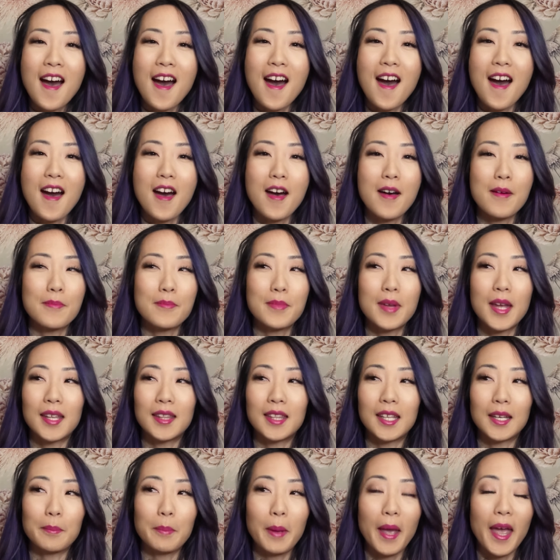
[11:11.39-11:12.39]

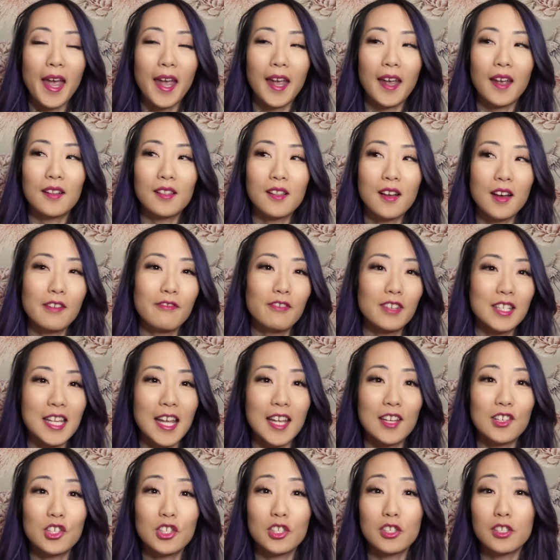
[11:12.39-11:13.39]
and they pay a lot of
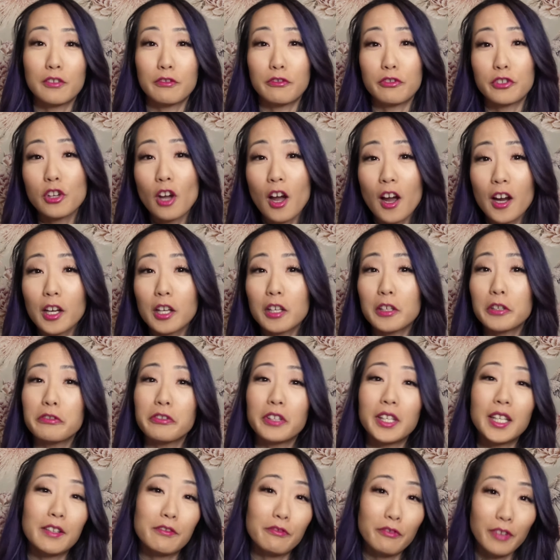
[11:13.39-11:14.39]
attention to
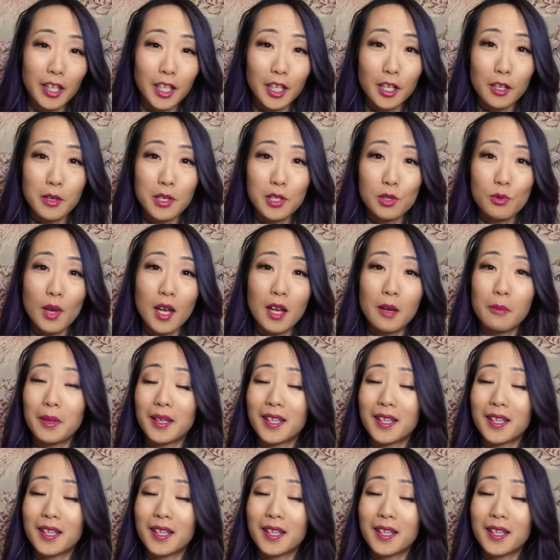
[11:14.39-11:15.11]
photography and video as well,